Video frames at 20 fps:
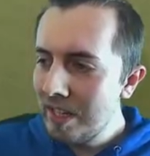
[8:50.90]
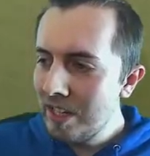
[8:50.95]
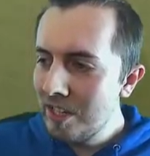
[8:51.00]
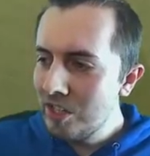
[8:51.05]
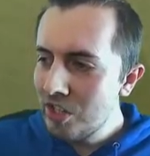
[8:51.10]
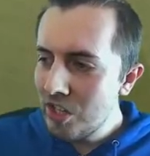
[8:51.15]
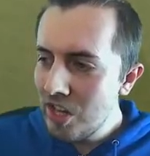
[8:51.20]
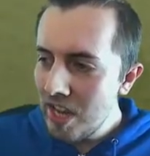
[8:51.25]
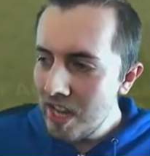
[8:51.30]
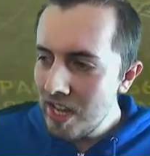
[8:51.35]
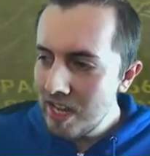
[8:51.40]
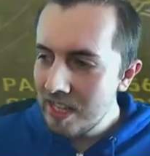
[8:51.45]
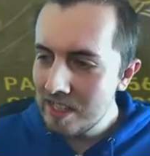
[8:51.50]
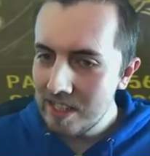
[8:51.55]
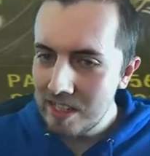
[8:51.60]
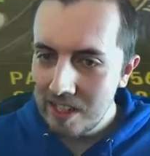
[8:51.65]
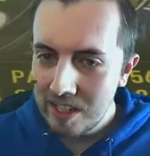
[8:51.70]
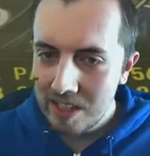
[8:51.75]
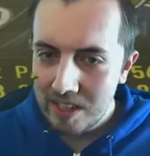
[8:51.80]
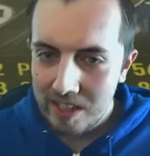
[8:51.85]
shit.
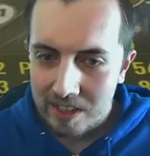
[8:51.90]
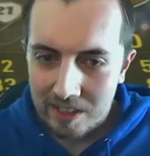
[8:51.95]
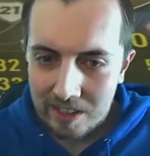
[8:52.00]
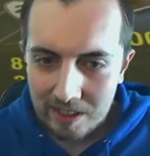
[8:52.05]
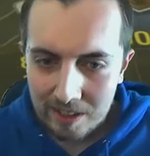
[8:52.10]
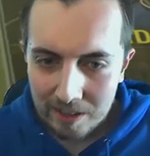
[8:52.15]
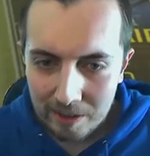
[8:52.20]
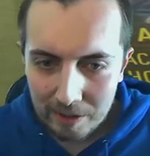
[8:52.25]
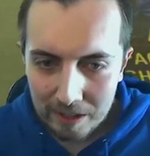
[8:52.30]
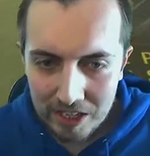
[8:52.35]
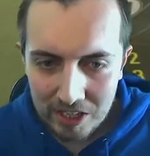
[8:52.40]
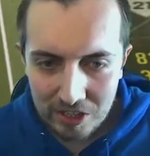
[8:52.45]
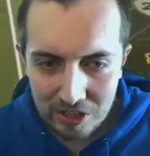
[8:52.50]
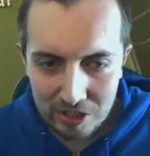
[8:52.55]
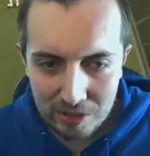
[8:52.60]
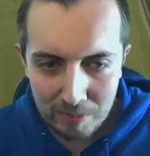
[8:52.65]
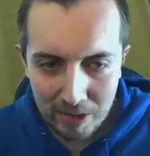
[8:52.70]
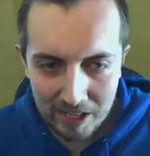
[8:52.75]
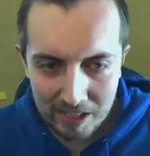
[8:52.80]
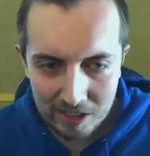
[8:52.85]
He's
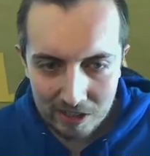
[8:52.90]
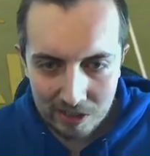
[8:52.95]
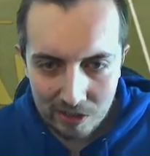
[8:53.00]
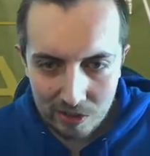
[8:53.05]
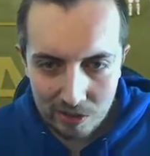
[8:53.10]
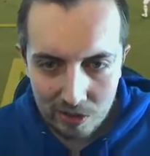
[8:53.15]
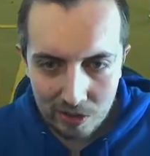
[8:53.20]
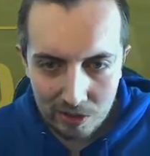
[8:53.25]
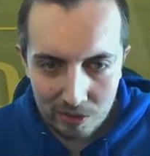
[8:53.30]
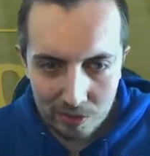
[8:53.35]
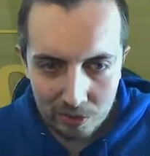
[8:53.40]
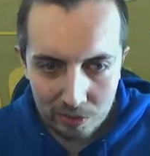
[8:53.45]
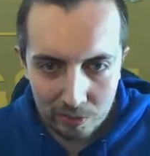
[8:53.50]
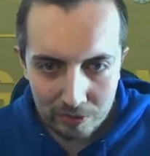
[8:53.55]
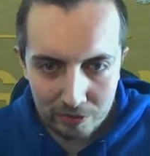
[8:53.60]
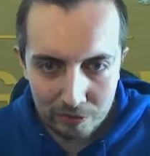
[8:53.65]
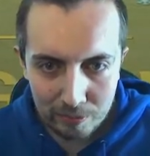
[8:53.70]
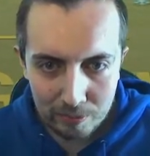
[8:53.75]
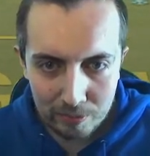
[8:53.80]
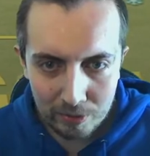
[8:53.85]
just bagged 2 goals. One
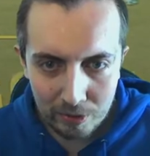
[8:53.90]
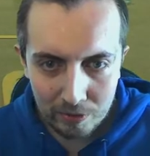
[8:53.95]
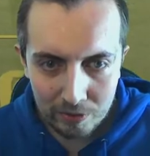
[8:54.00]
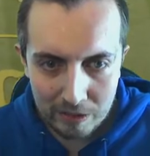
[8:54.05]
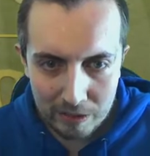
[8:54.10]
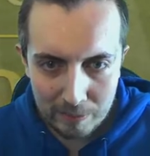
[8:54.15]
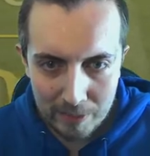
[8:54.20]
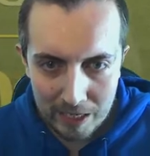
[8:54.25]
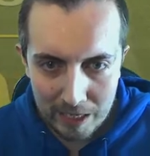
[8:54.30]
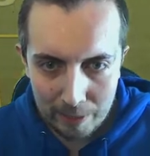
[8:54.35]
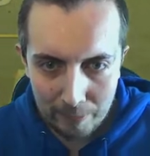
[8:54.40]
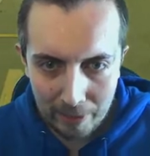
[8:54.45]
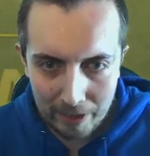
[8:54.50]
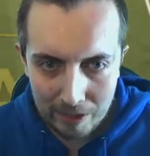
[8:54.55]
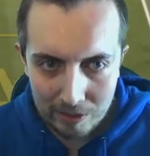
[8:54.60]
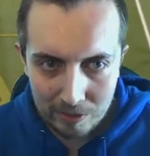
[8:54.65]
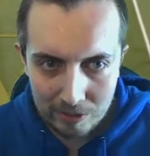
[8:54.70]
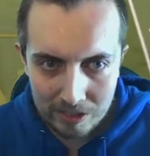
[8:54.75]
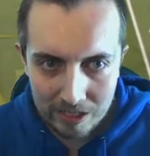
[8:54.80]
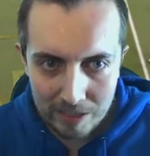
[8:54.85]
of them obviously being a
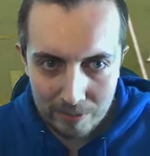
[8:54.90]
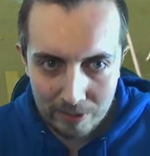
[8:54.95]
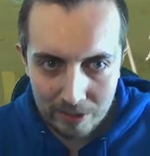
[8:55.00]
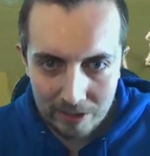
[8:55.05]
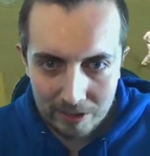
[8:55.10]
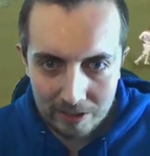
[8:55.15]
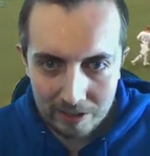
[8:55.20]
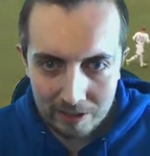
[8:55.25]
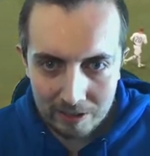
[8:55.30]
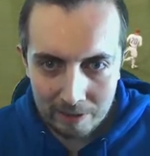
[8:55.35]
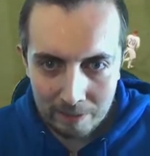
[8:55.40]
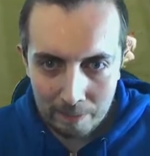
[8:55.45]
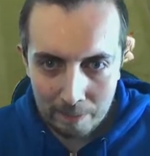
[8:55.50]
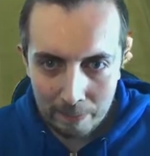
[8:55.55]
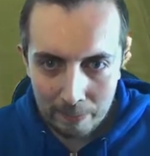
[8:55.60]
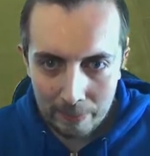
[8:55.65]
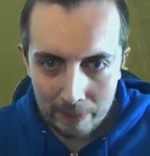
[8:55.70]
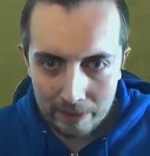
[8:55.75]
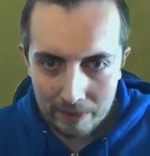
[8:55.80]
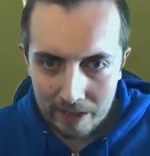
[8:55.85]
penalty, but
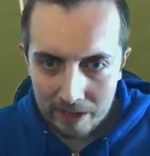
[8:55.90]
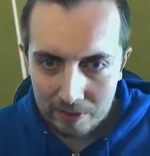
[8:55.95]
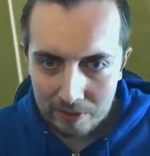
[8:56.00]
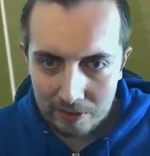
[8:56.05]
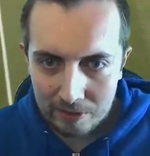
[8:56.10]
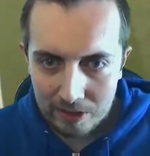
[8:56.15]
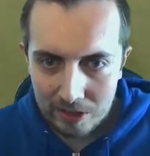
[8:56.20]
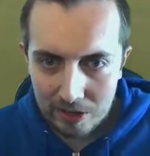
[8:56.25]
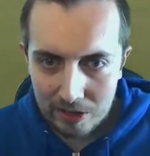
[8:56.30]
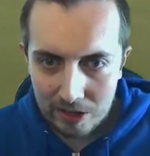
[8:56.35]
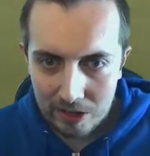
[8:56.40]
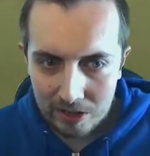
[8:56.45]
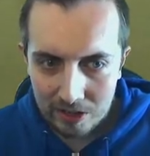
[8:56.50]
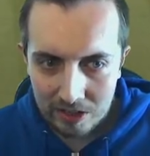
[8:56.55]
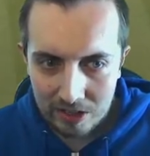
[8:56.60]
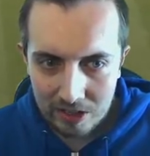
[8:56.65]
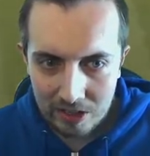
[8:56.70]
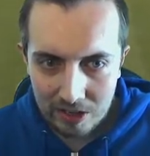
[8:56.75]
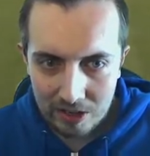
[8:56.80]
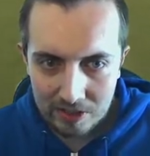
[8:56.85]
that one, you can't
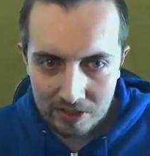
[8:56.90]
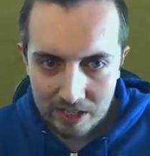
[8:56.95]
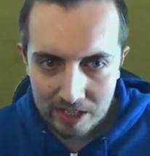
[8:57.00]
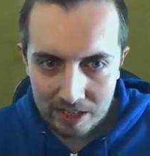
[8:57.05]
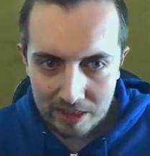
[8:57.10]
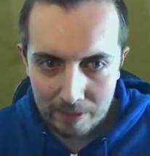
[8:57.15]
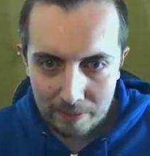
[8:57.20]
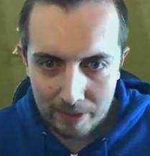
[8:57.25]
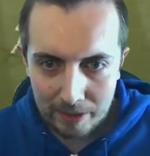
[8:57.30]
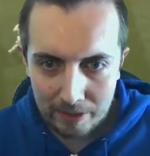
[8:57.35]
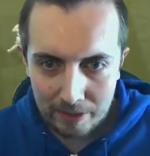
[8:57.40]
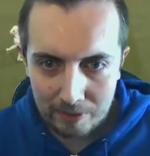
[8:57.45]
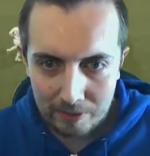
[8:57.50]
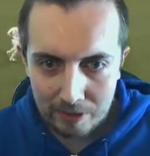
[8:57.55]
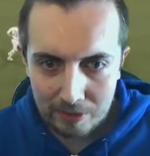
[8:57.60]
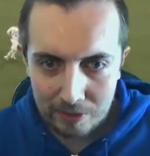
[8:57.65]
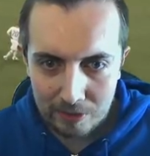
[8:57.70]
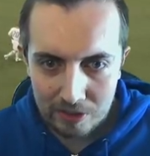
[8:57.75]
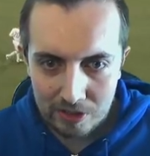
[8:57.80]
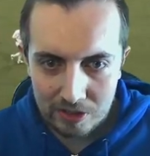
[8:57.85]
say anything about that one.
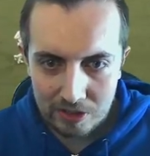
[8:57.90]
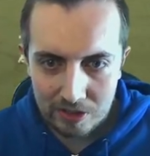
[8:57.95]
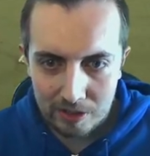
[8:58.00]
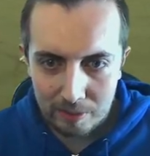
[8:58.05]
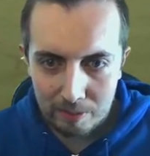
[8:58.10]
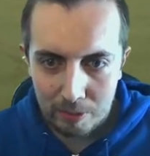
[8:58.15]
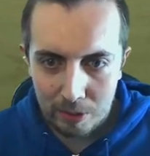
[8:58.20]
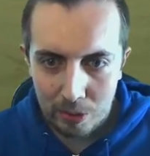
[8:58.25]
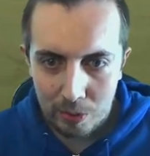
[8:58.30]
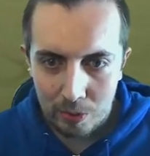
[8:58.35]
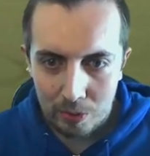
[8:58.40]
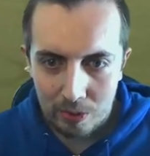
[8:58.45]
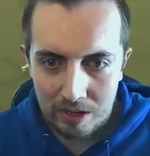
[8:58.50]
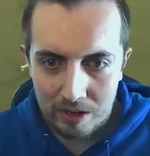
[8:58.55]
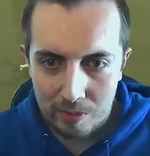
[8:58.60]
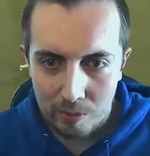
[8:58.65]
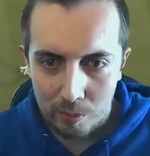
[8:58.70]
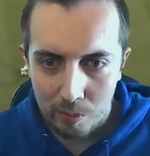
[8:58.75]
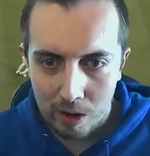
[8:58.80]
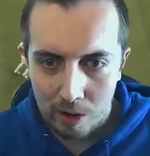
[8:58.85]
That was just a purely
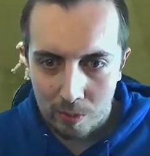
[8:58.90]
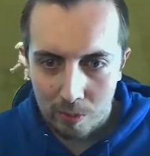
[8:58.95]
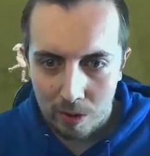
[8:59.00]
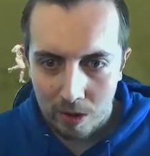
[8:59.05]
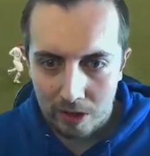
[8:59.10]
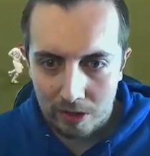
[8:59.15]
well-worked